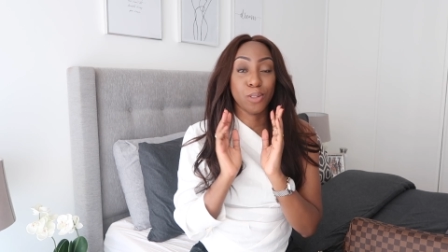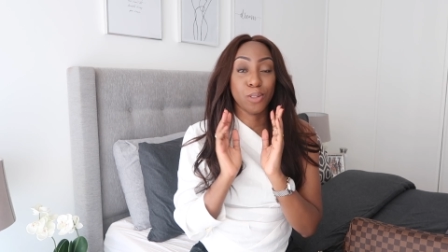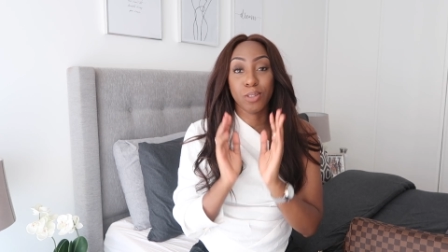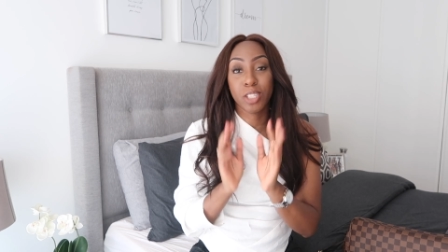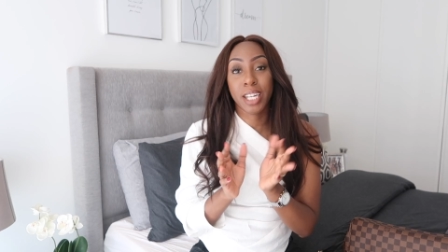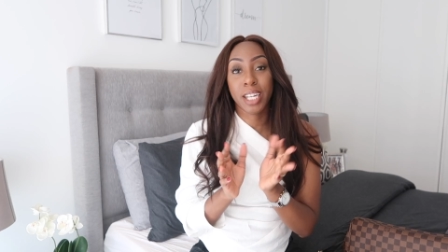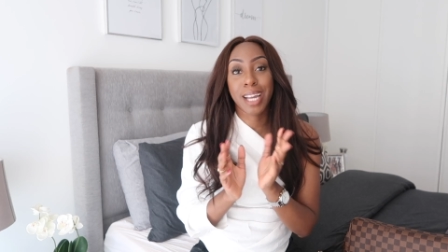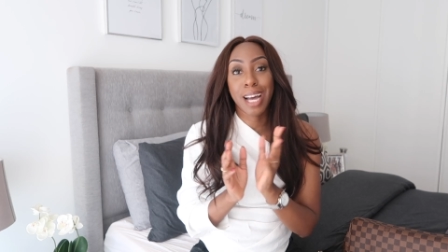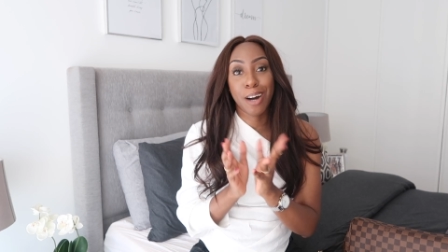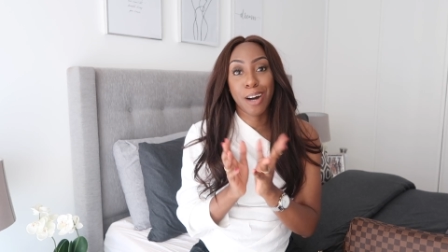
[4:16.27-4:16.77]
Do
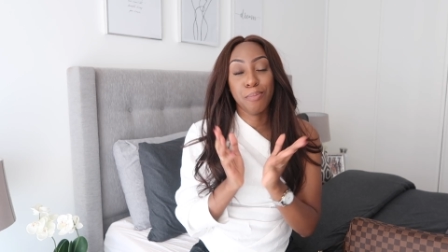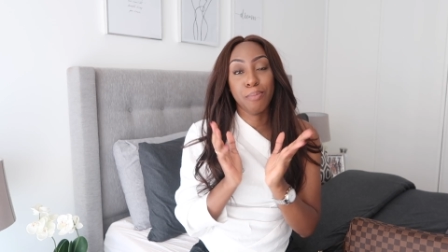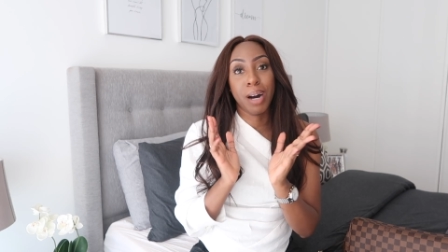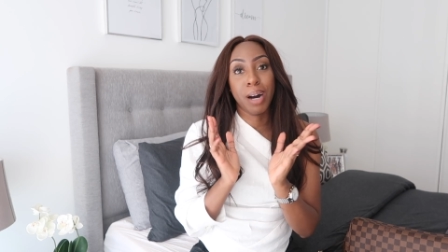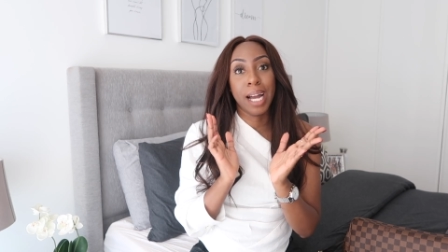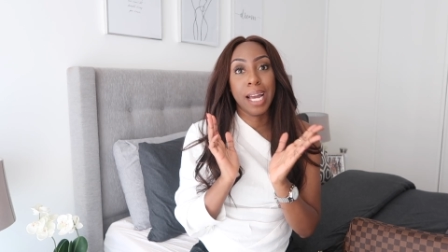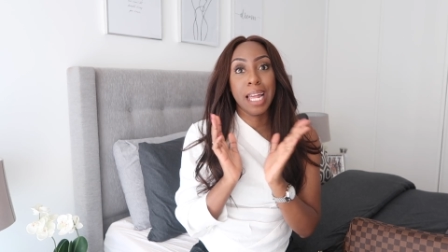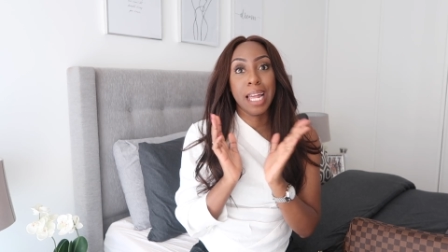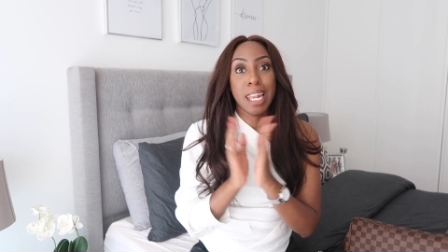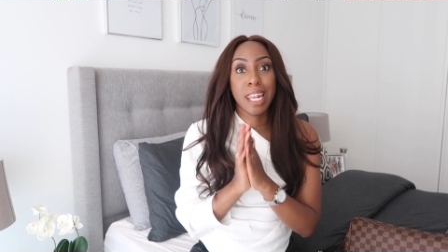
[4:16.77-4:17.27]
check out
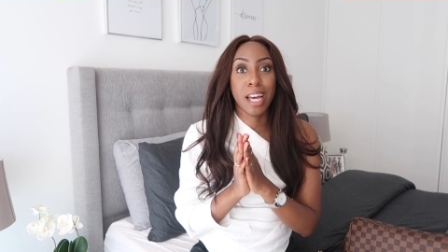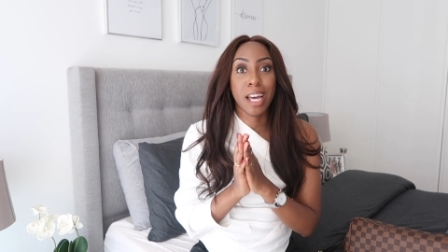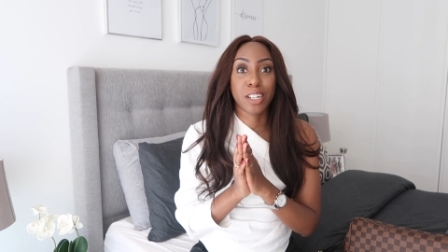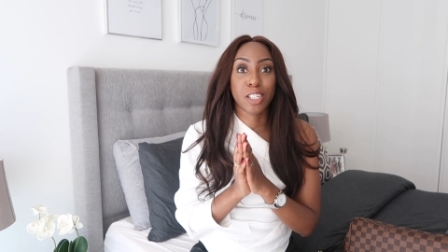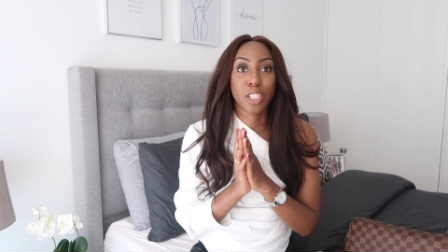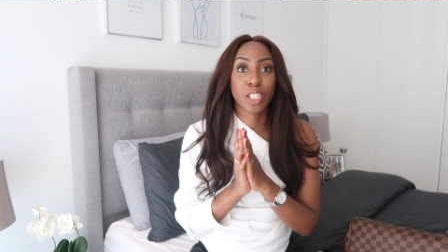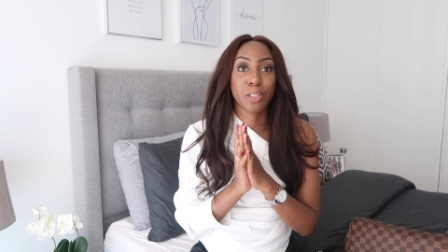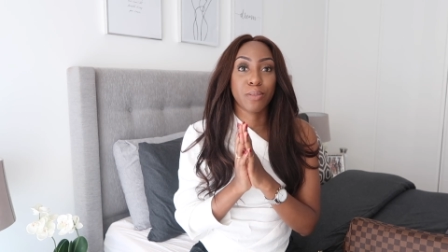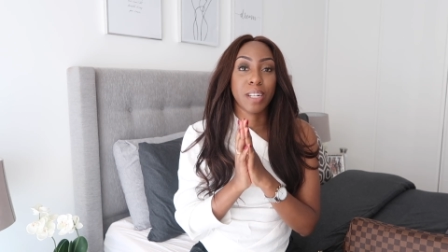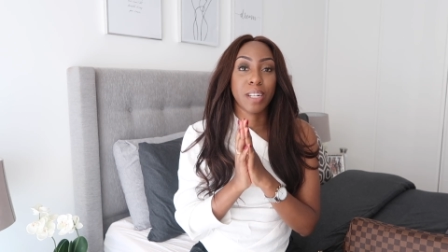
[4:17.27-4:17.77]
my
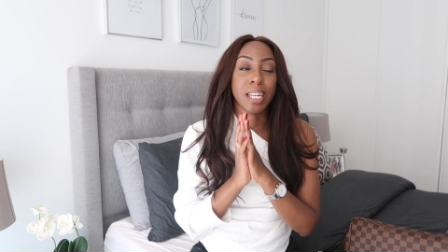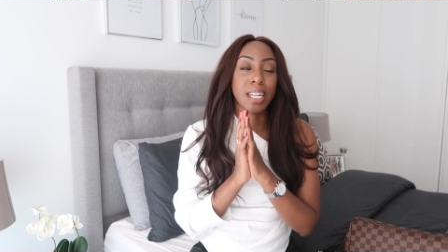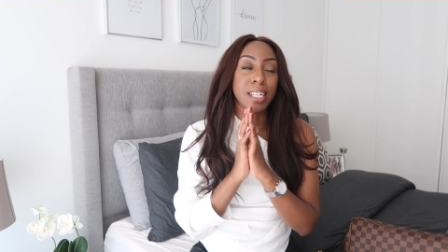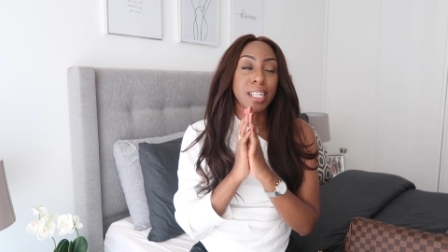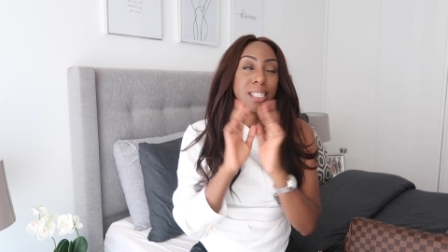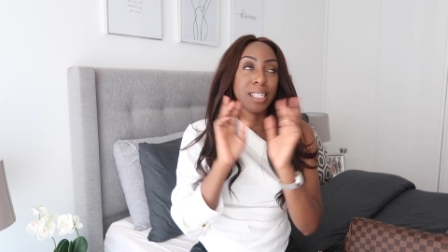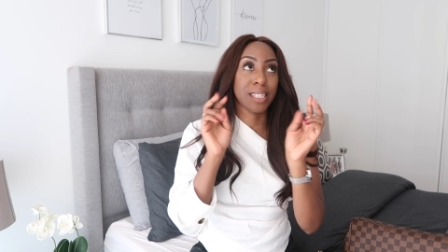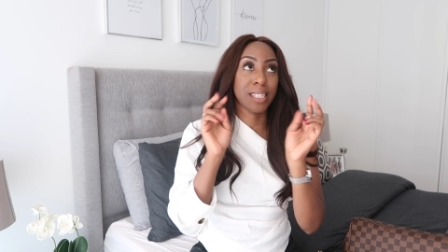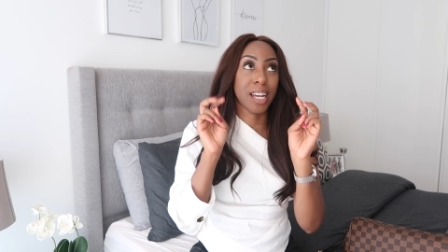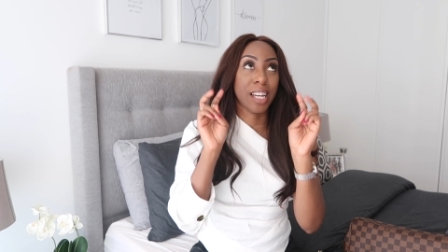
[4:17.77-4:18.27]

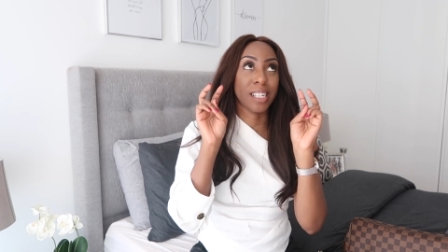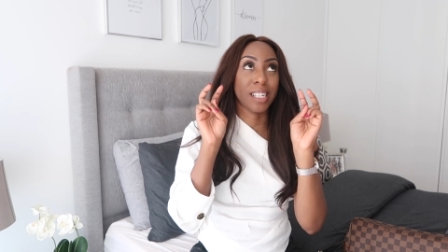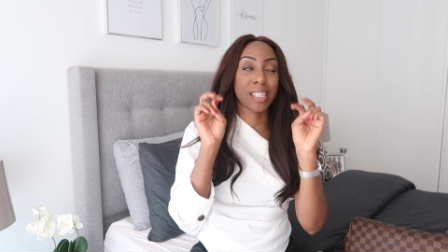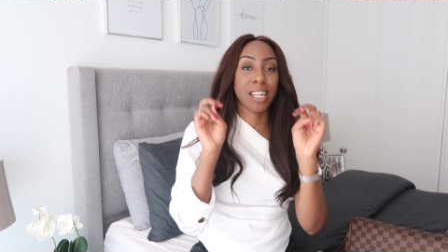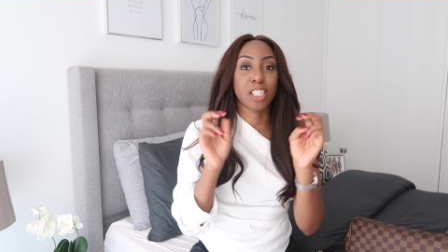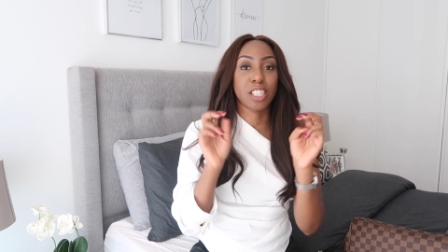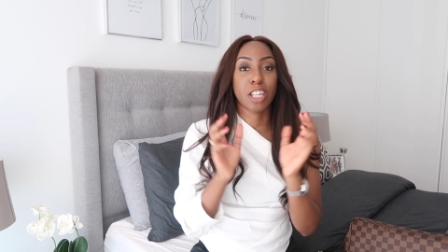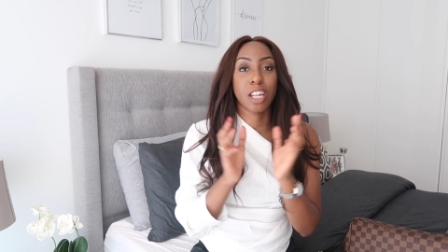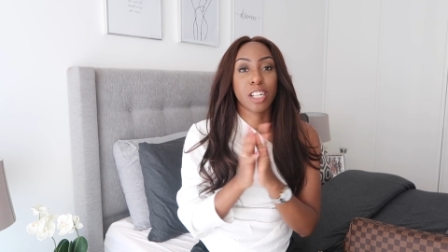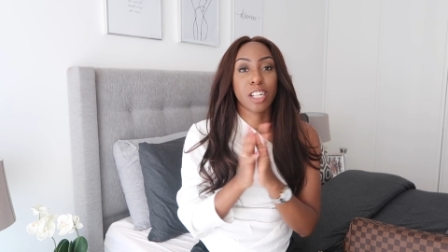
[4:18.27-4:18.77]
luxury design
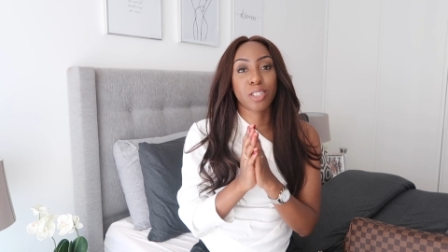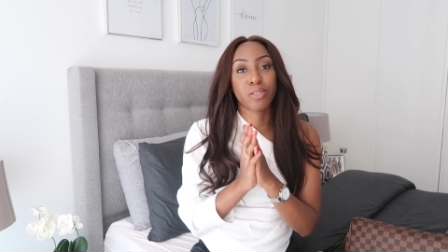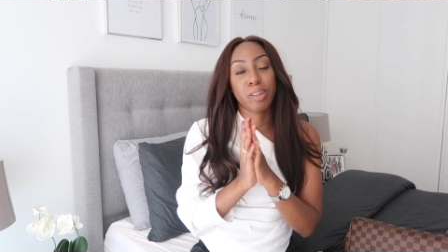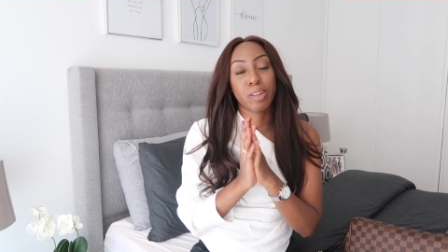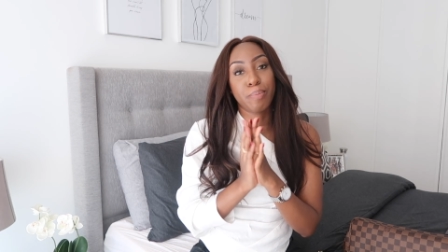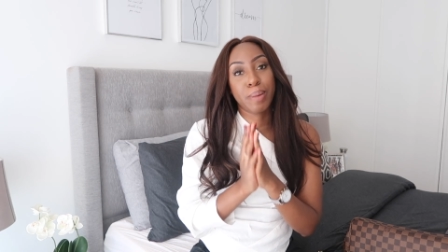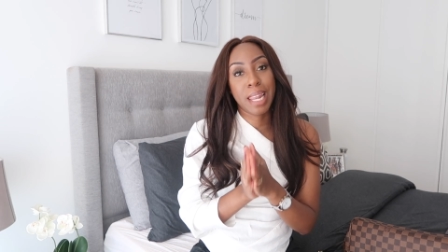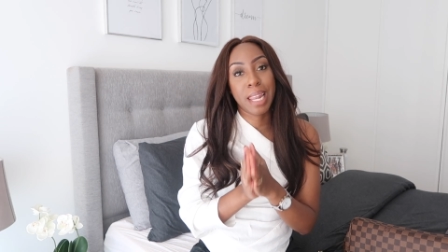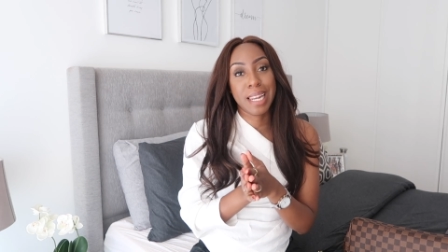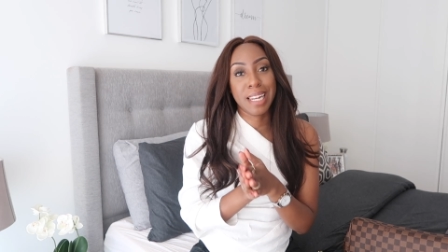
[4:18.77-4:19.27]
/
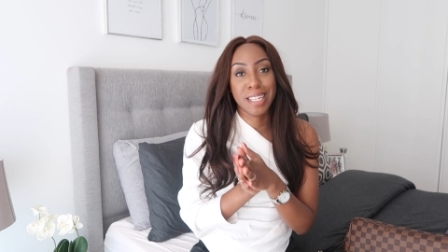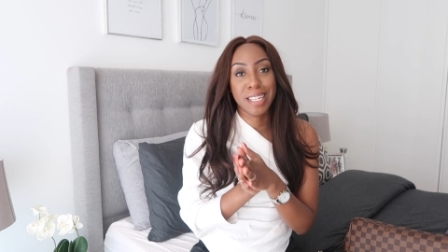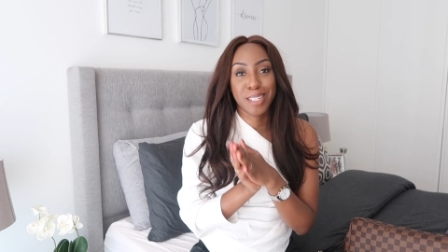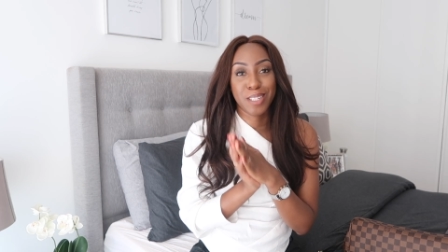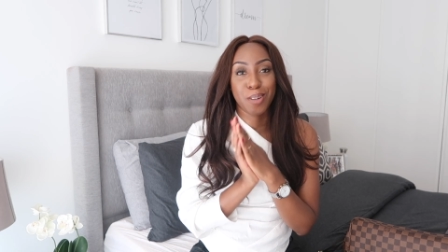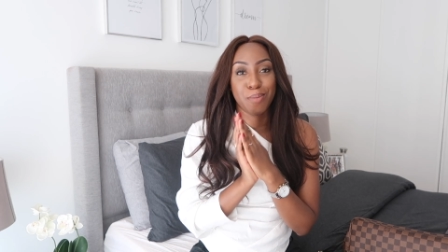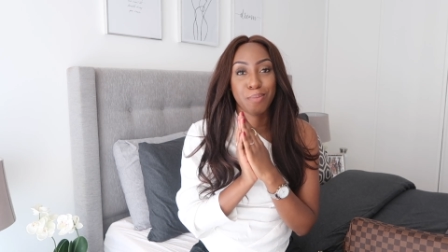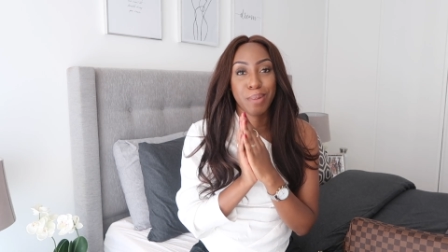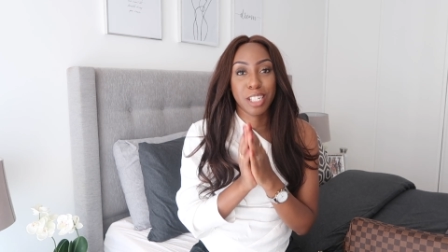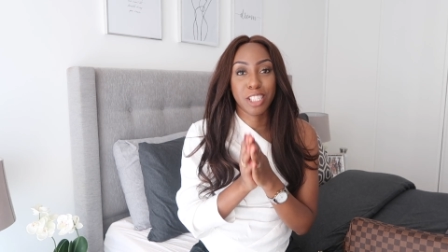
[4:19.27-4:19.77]
luxury
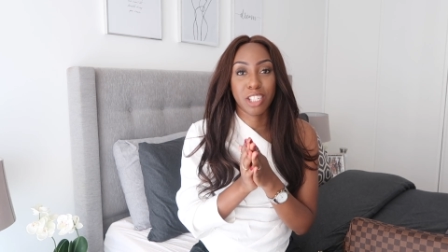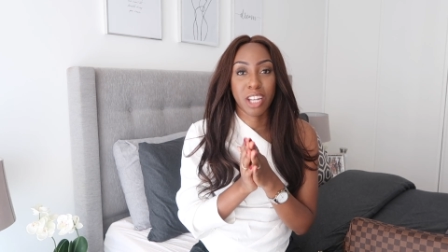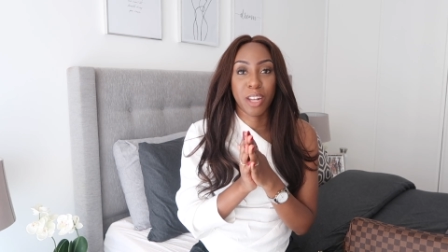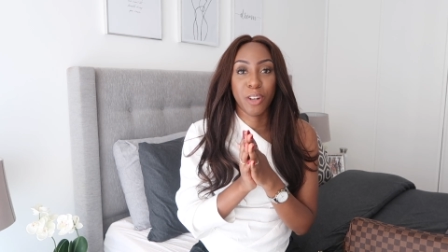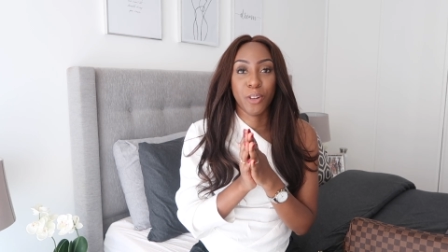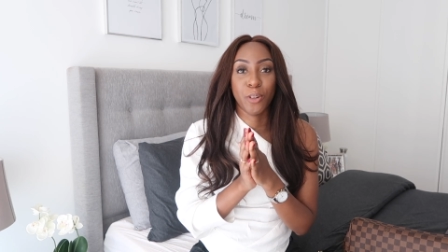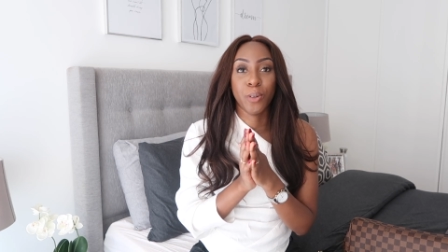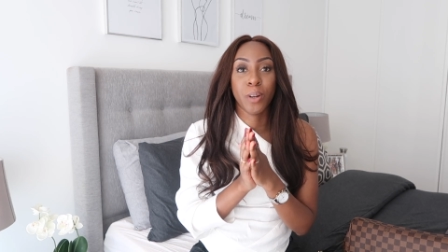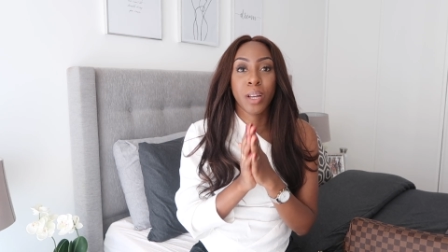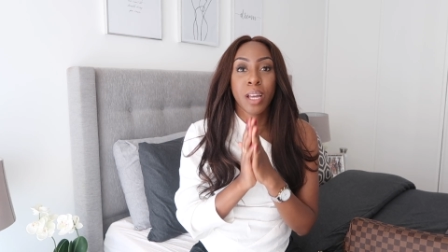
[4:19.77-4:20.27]
playlist on my
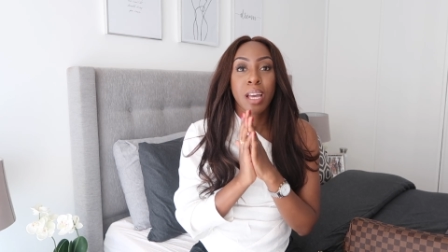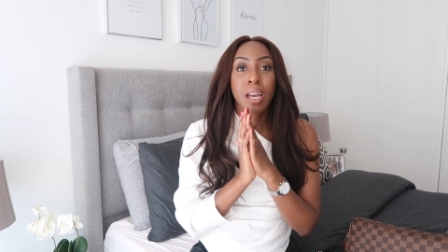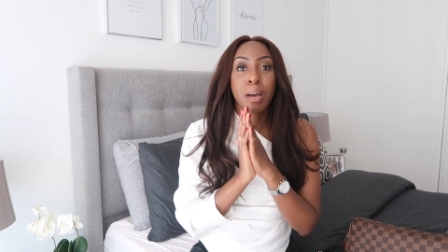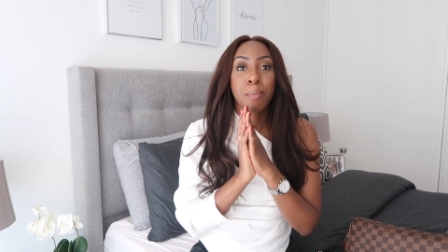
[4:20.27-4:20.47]
channel.